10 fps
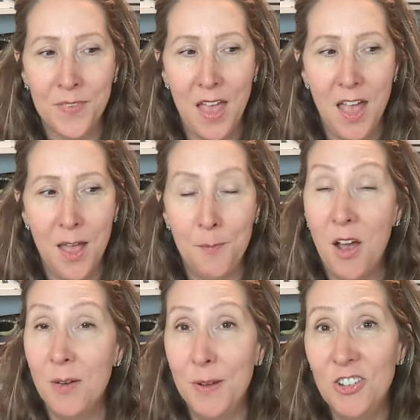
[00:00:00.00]
um,
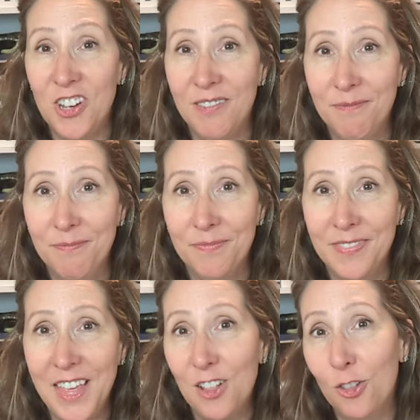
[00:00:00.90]
on a budget
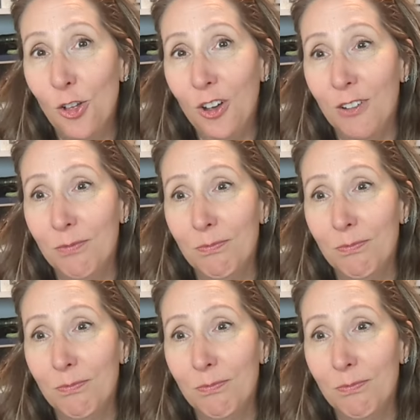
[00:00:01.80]
that look